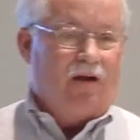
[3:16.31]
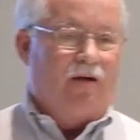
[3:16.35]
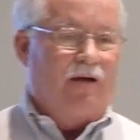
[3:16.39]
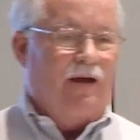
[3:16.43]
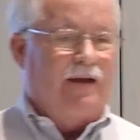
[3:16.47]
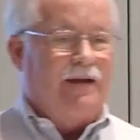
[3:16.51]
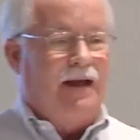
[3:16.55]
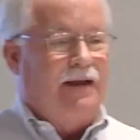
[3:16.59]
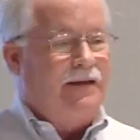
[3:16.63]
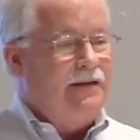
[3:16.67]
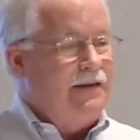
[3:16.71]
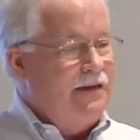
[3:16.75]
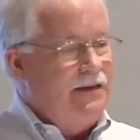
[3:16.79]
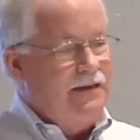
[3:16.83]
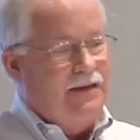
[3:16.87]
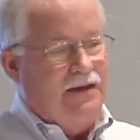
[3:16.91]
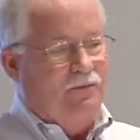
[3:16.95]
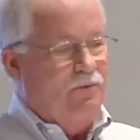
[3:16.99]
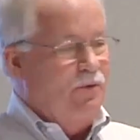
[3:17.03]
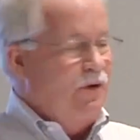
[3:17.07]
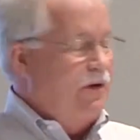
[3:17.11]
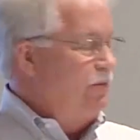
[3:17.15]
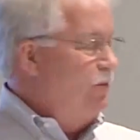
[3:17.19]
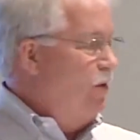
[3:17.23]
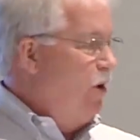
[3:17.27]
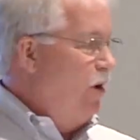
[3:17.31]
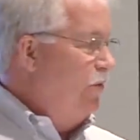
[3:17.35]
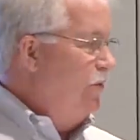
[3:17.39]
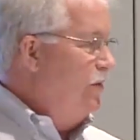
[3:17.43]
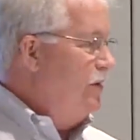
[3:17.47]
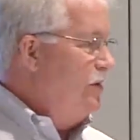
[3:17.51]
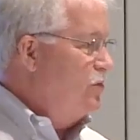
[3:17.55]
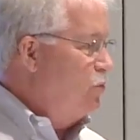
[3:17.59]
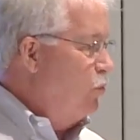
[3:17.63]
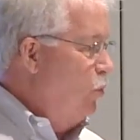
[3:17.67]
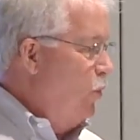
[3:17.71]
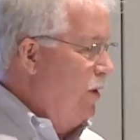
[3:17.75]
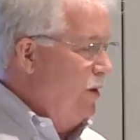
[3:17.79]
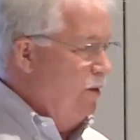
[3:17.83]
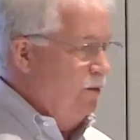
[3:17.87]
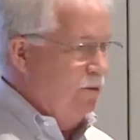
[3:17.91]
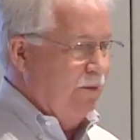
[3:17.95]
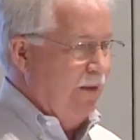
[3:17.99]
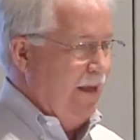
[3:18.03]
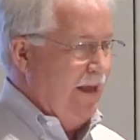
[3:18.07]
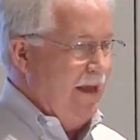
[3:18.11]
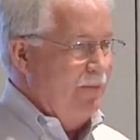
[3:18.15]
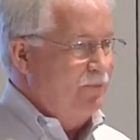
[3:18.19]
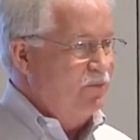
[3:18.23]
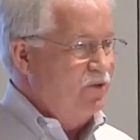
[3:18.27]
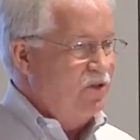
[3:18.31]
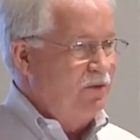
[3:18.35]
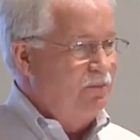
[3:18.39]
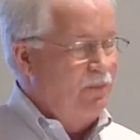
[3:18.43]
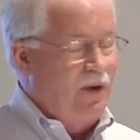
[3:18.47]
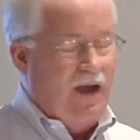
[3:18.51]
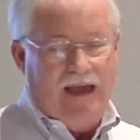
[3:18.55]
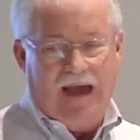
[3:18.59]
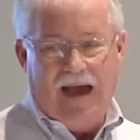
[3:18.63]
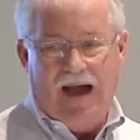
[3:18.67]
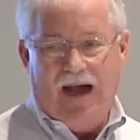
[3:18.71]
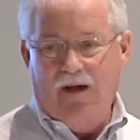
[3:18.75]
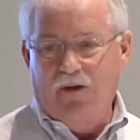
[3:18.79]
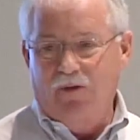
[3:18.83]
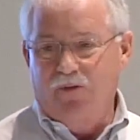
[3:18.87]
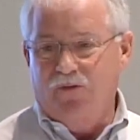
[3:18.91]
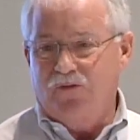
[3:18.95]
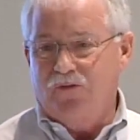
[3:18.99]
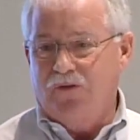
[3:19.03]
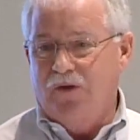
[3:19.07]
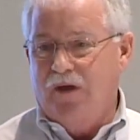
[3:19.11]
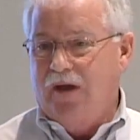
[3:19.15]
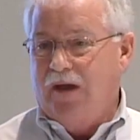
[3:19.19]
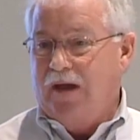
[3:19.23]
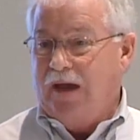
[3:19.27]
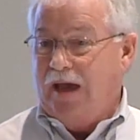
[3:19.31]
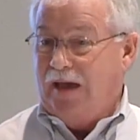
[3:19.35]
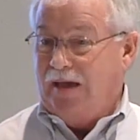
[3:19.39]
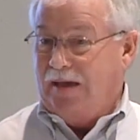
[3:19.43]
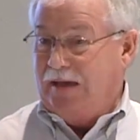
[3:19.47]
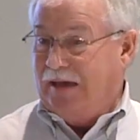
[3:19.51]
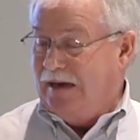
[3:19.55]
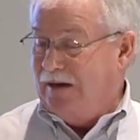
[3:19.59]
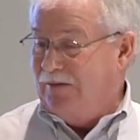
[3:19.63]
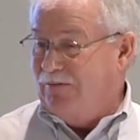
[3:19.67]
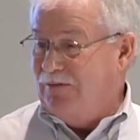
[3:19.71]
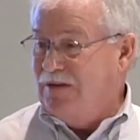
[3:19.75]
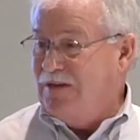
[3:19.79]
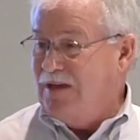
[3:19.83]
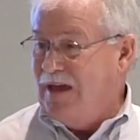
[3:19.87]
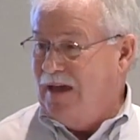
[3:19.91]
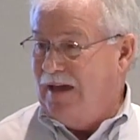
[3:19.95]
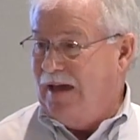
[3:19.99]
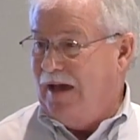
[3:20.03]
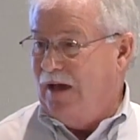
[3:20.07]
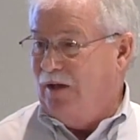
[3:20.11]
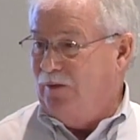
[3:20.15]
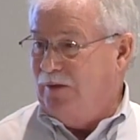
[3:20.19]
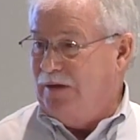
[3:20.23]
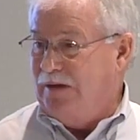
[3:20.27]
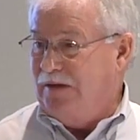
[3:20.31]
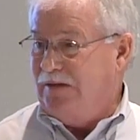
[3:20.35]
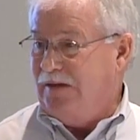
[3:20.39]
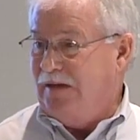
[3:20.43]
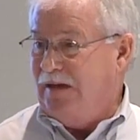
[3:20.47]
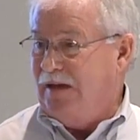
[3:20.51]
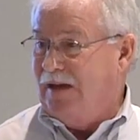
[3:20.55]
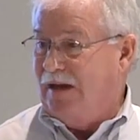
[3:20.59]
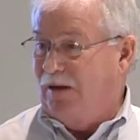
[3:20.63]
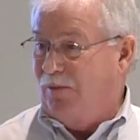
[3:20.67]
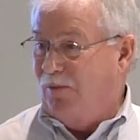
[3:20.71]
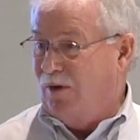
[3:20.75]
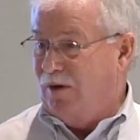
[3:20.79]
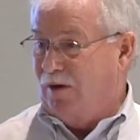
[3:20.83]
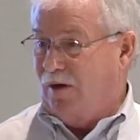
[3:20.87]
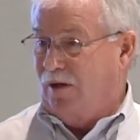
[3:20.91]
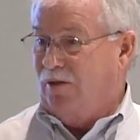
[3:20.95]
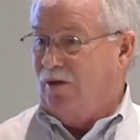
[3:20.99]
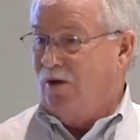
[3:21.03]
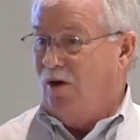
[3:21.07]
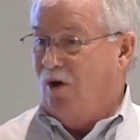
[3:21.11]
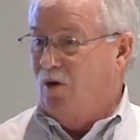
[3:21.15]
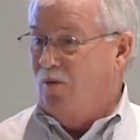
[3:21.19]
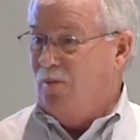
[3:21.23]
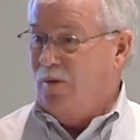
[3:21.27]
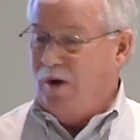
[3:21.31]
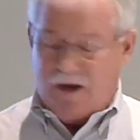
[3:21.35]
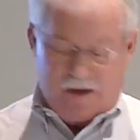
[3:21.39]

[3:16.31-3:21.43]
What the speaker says: all right, I need to get rid of all these weird lamps in my house and get everything LED, and I want all the home